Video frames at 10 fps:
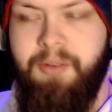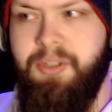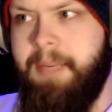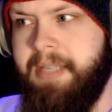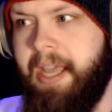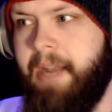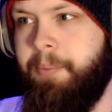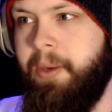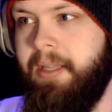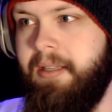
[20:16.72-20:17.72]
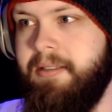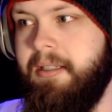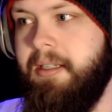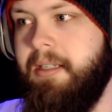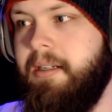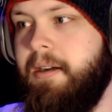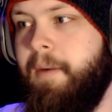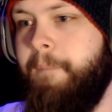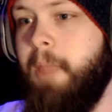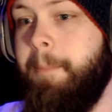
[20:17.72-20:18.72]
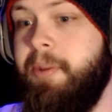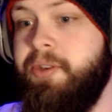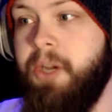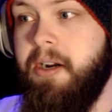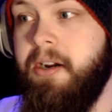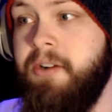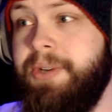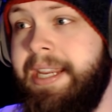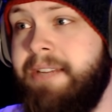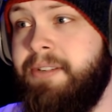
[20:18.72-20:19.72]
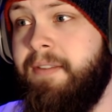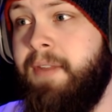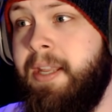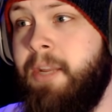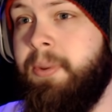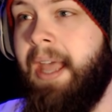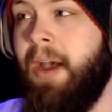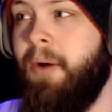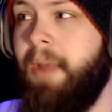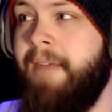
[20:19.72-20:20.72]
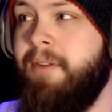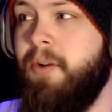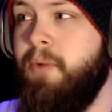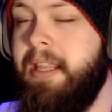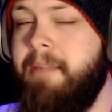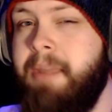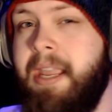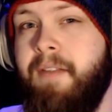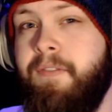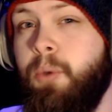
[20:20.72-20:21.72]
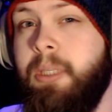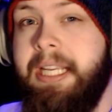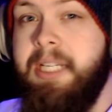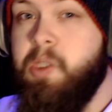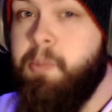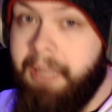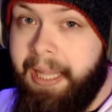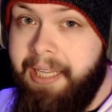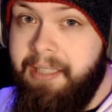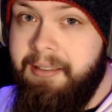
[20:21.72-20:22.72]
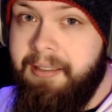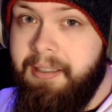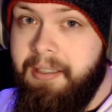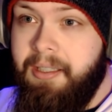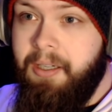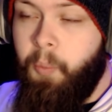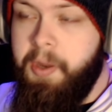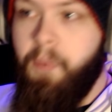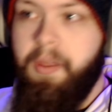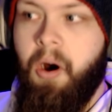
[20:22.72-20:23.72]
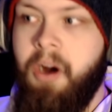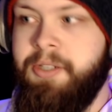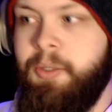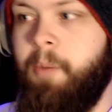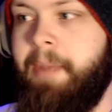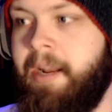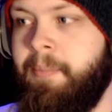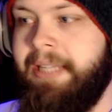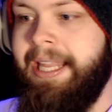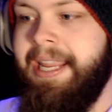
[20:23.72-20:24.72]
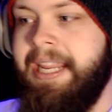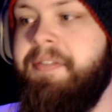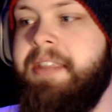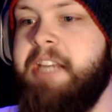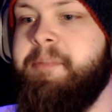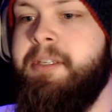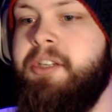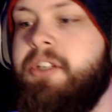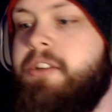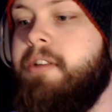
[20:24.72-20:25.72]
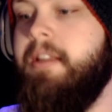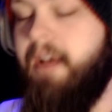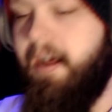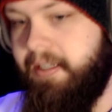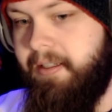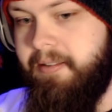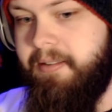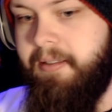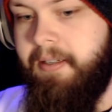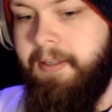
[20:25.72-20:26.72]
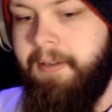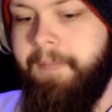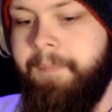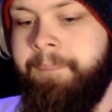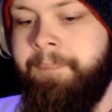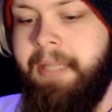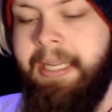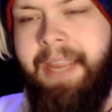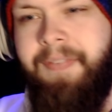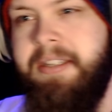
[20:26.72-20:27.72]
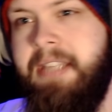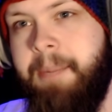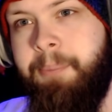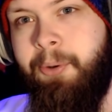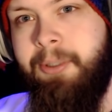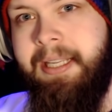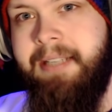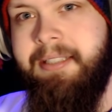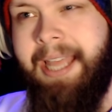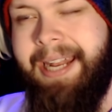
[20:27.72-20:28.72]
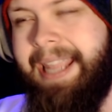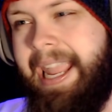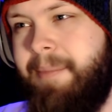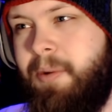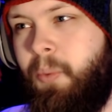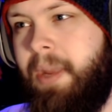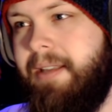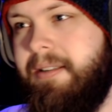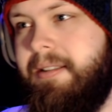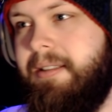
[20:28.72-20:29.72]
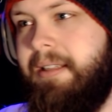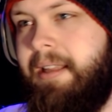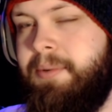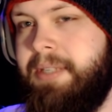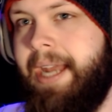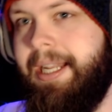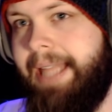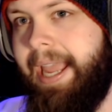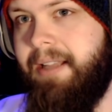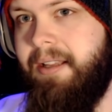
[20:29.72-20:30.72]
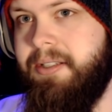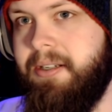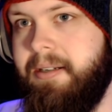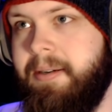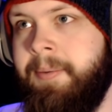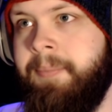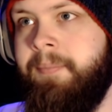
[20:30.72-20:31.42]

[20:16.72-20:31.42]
seems kind of pointless. Berserkers are easily defeated without ever really being fully explained. We know the Origins know about them, but they didn't give the exposition to the audience. Again, the Deadpool list kind of came and went. It was kind of lackluster.